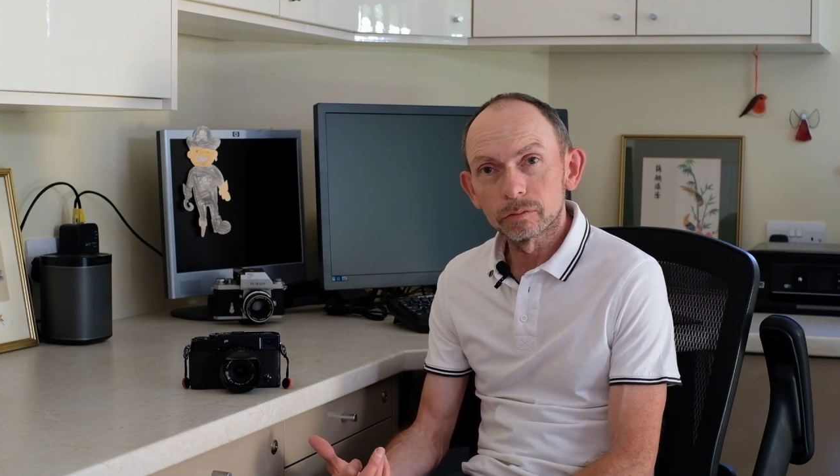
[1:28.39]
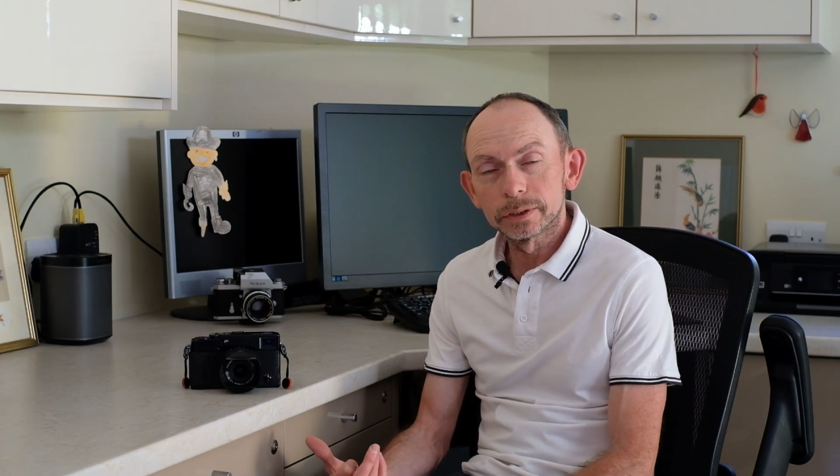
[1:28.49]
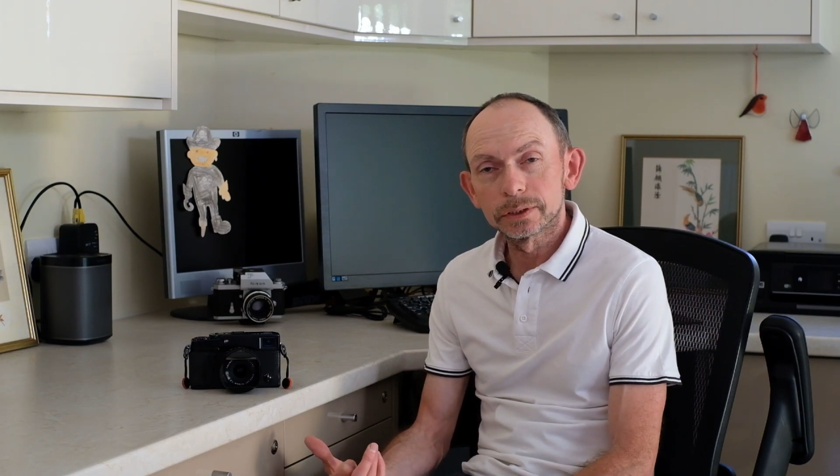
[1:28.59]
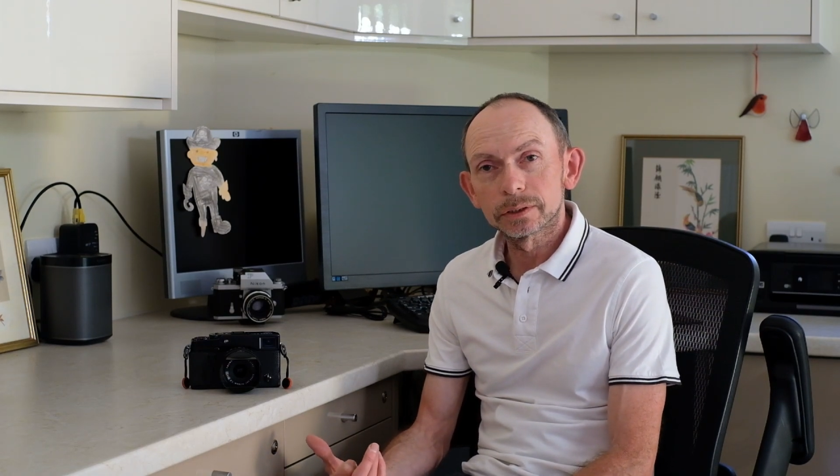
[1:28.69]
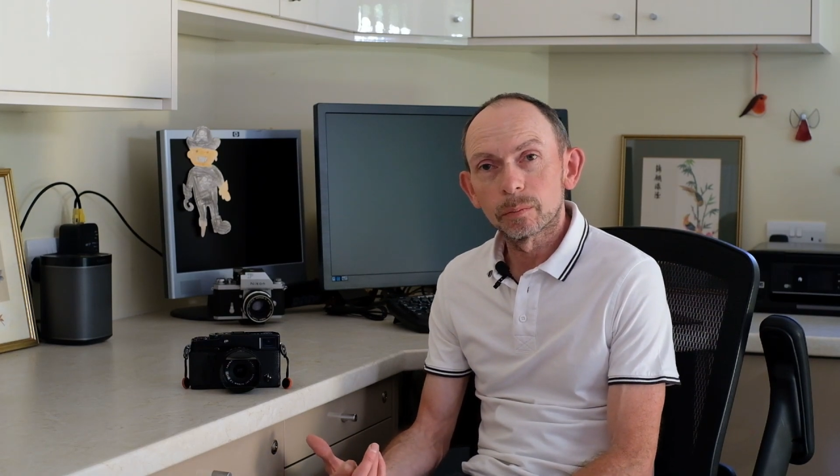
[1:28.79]

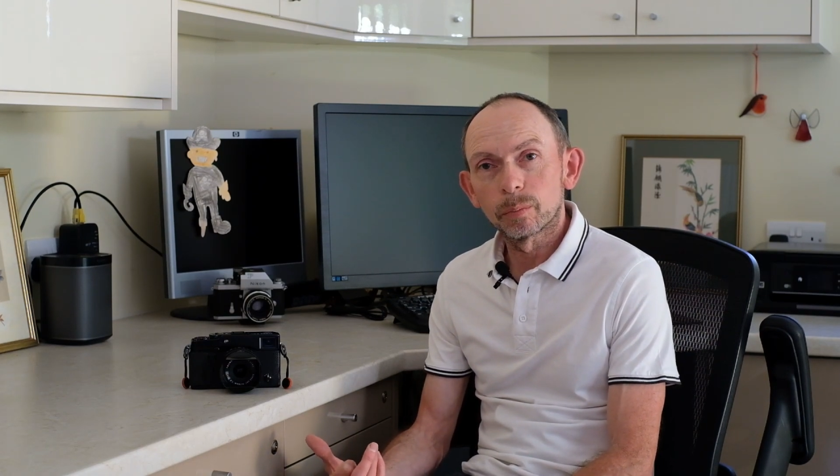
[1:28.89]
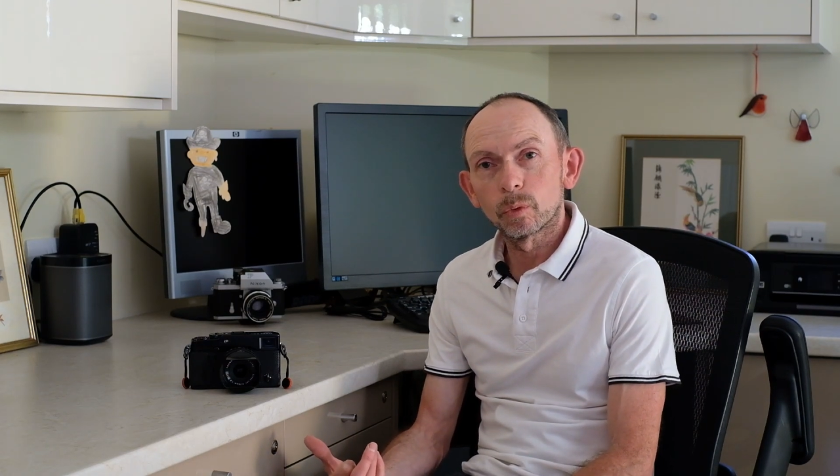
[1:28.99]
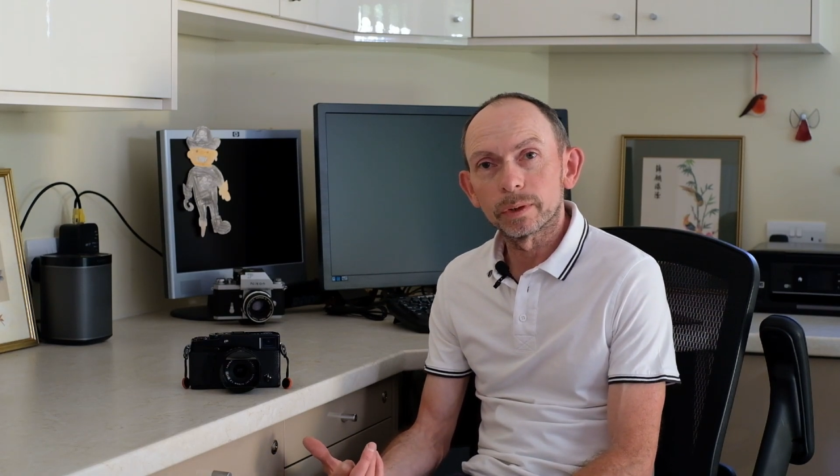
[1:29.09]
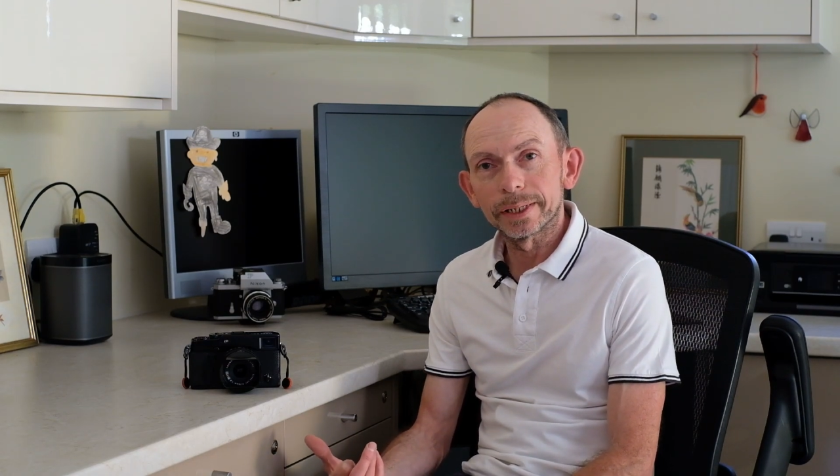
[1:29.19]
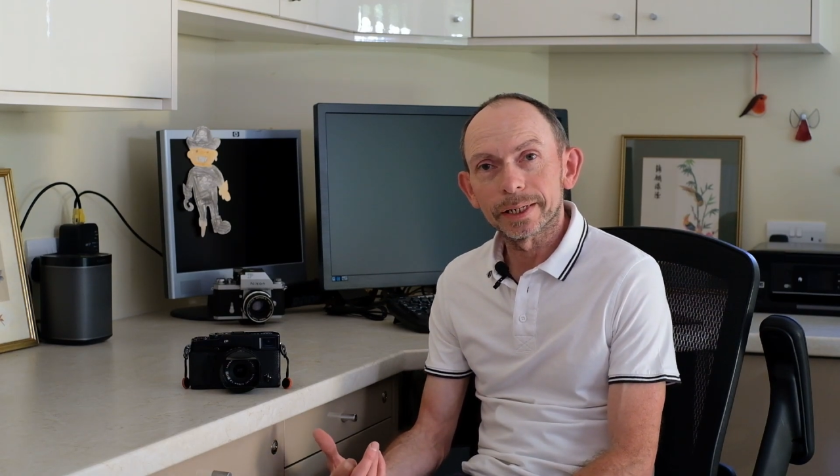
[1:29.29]
reasons I
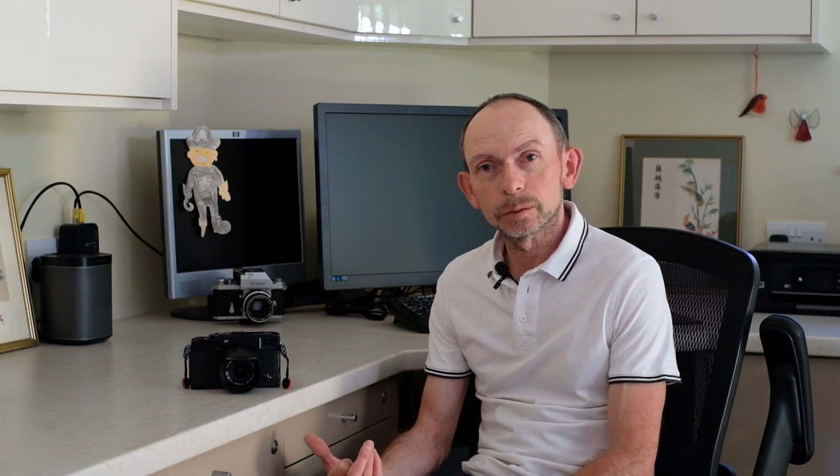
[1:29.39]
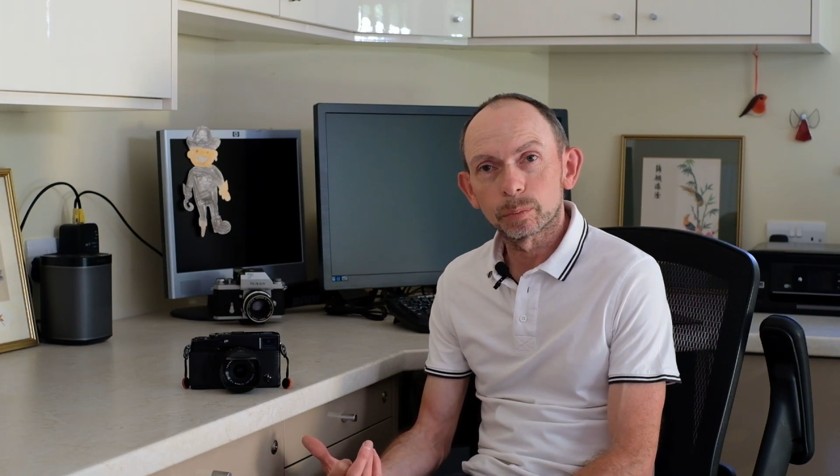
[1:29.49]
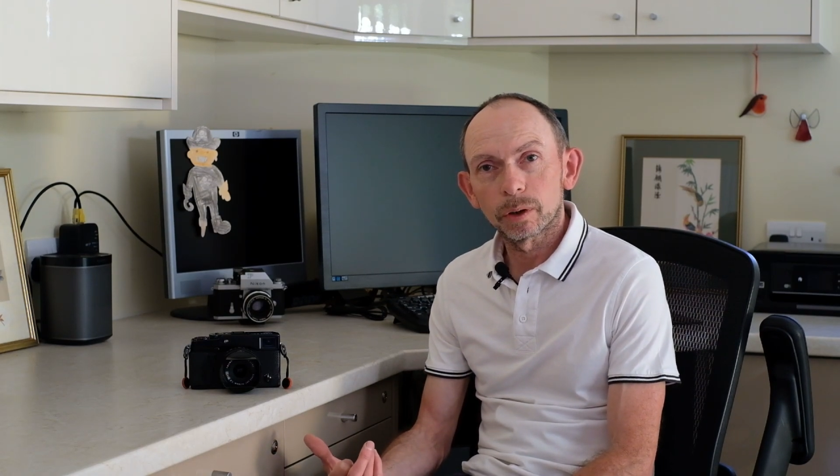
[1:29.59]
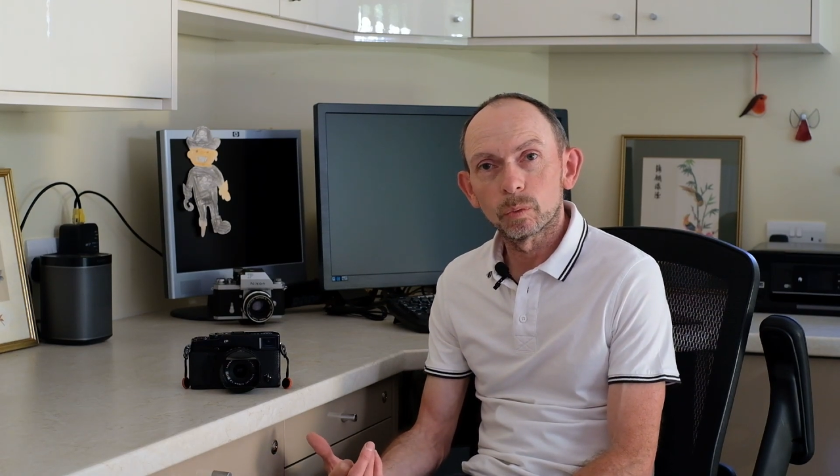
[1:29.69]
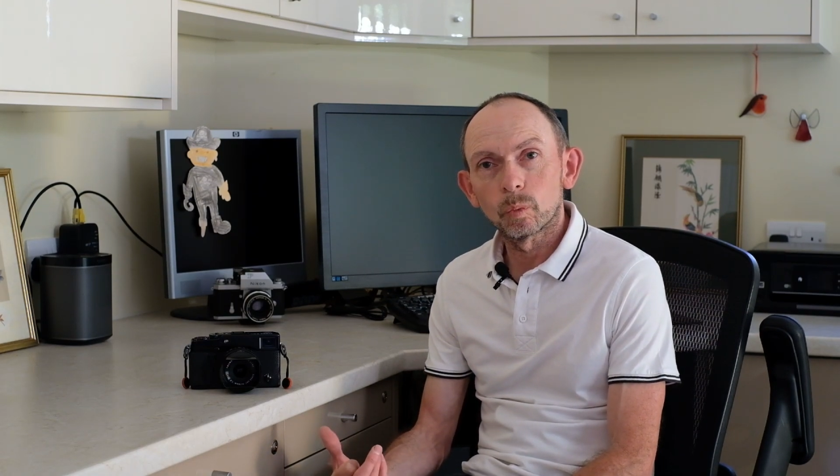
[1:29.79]
bought the
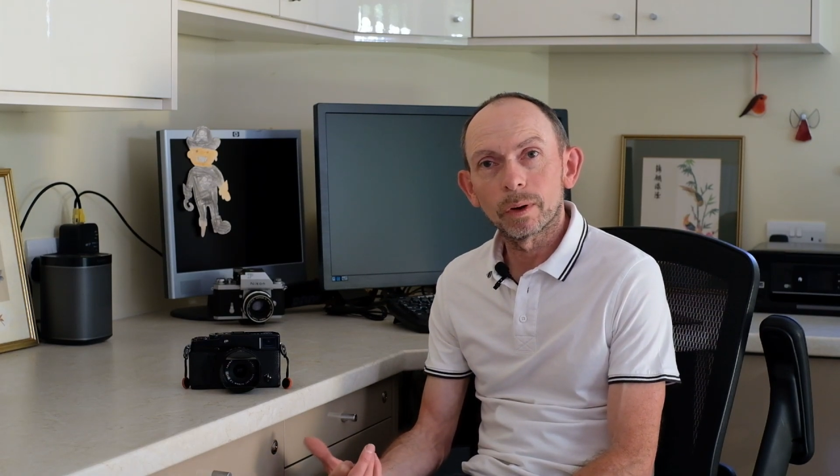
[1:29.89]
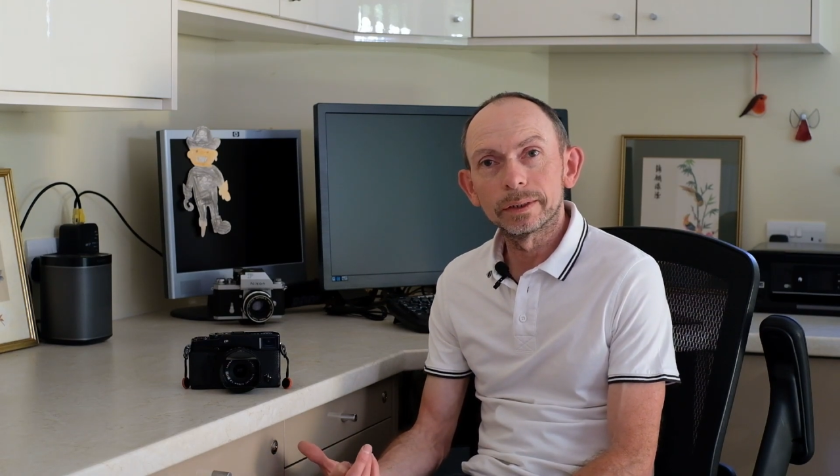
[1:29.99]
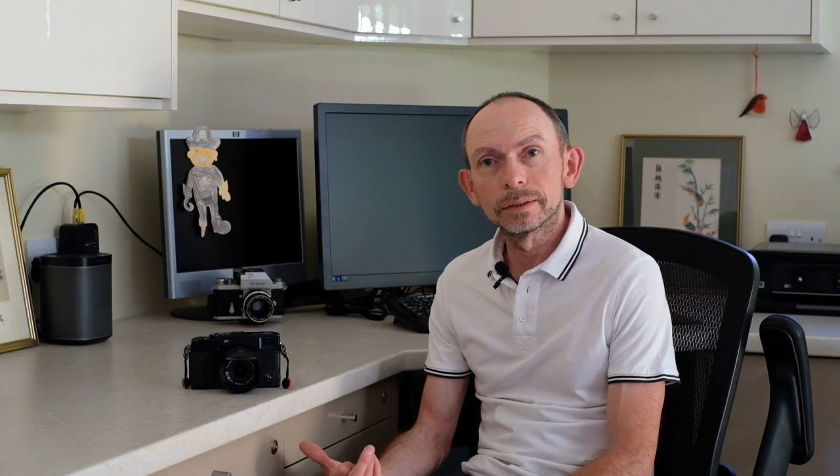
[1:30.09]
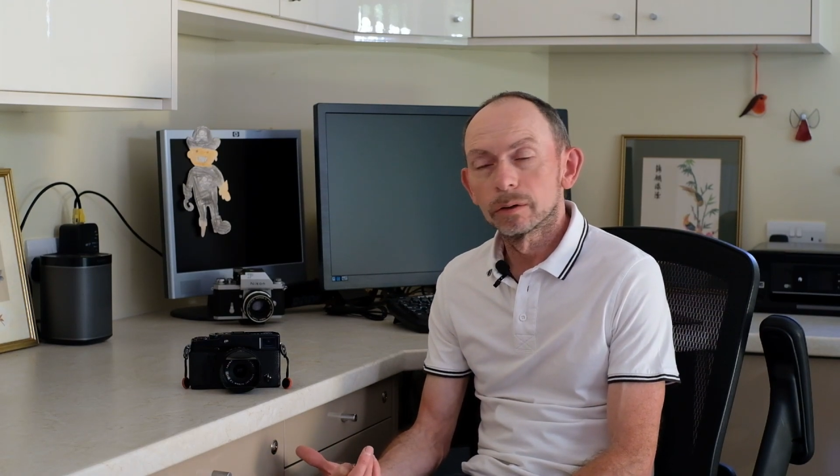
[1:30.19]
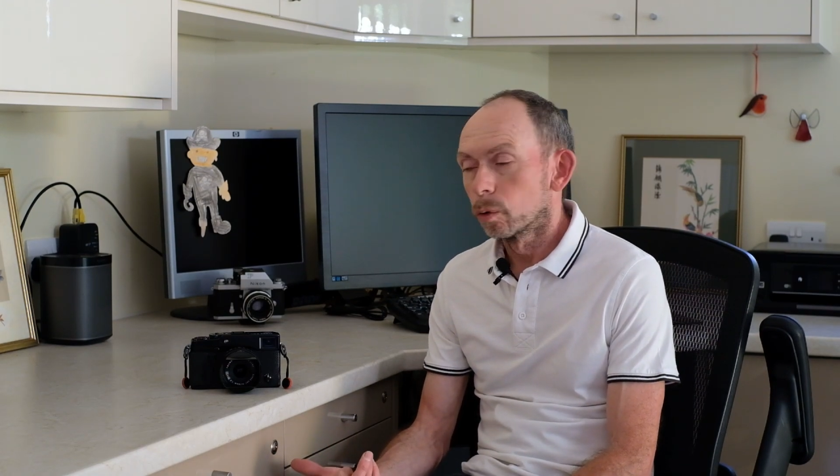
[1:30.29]

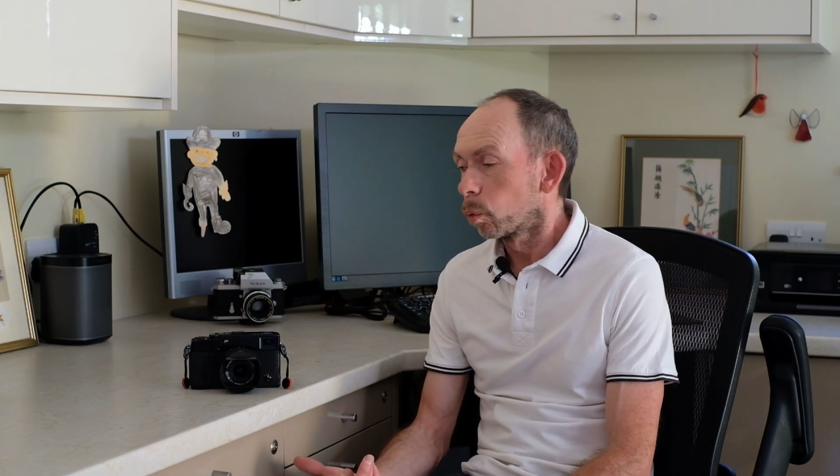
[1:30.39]
X-Pro1